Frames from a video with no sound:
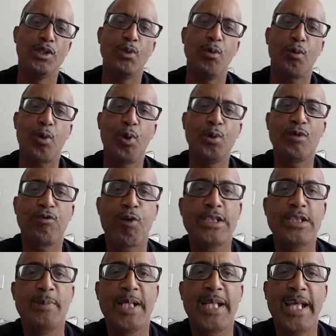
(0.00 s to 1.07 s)
when you're recruiting a
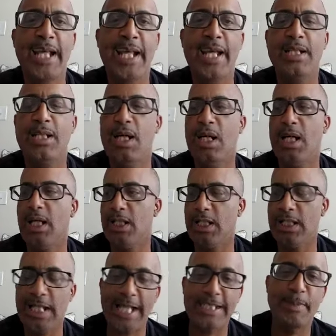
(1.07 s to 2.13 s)
freshman kid,
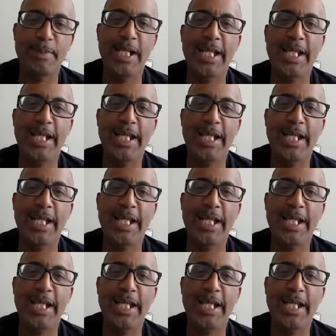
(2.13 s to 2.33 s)
it has to